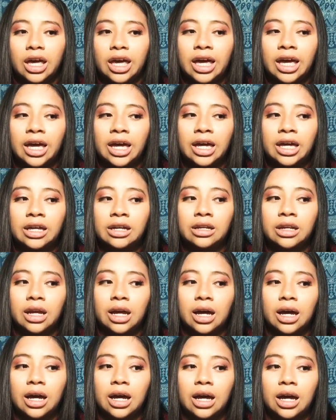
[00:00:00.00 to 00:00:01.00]
And
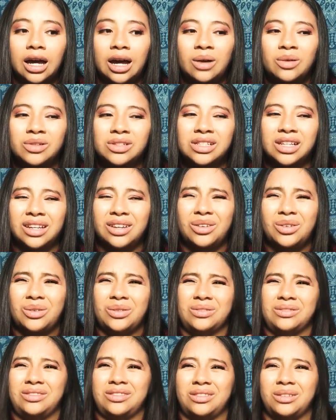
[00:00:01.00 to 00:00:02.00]
I was like,
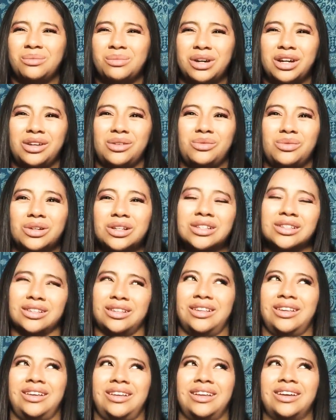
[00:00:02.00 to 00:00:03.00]
somebody
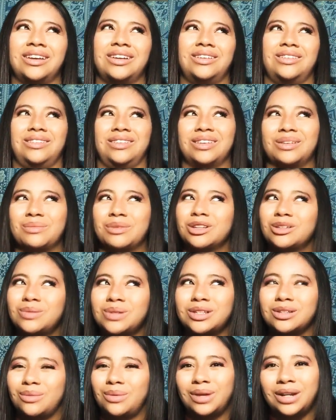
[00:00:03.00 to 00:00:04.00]
whistling, like it must be
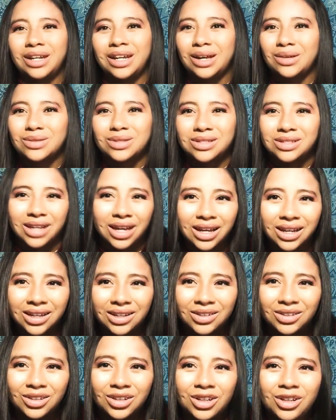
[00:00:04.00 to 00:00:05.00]
somebody
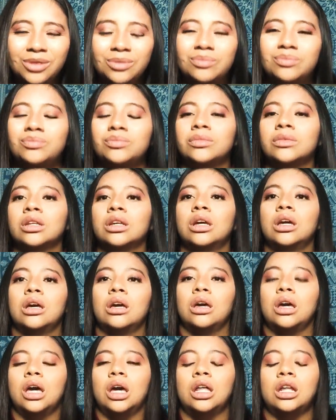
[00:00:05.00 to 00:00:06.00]
outside, you know?
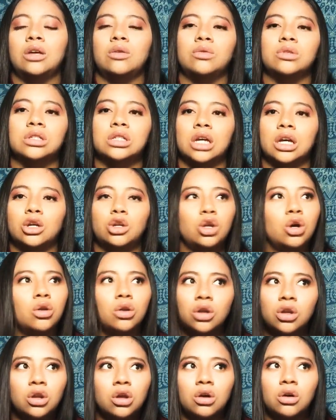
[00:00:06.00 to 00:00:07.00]
And he was like,
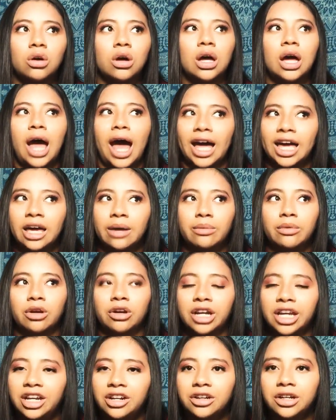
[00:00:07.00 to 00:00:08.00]
no, I kept
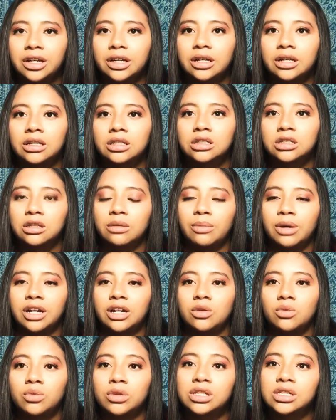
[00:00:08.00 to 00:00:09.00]
on hearing
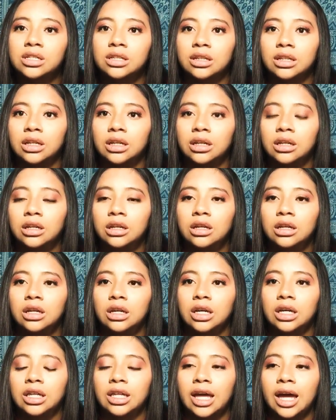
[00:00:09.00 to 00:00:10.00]
somebody whistling
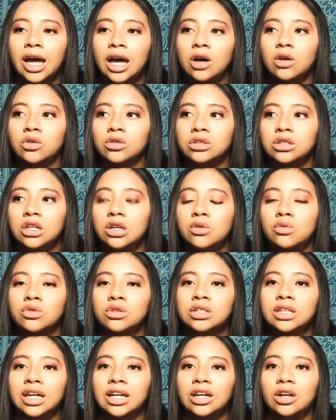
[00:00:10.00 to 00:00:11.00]
in the house. It
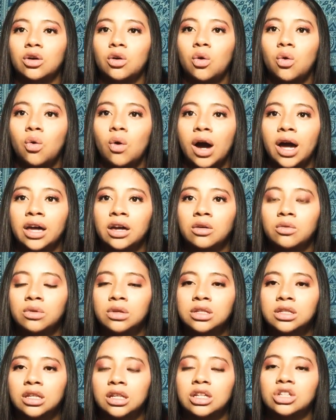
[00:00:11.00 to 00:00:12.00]
was like a quiet
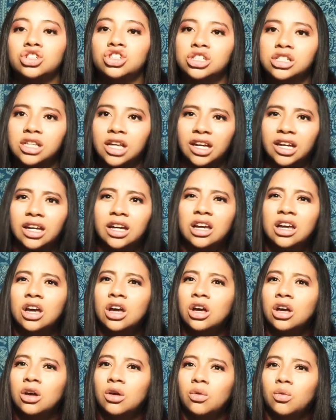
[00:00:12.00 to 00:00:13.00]
whistling, just like
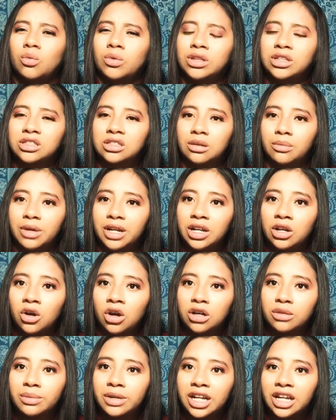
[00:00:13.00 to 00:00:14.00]
when somebody
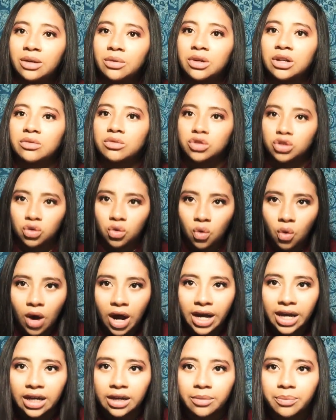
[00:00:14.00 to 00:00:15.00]
called my name when it was
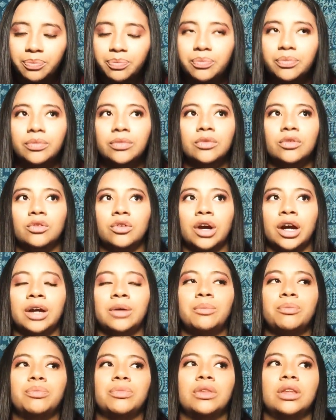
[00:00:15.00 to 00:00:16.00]
quiet, right?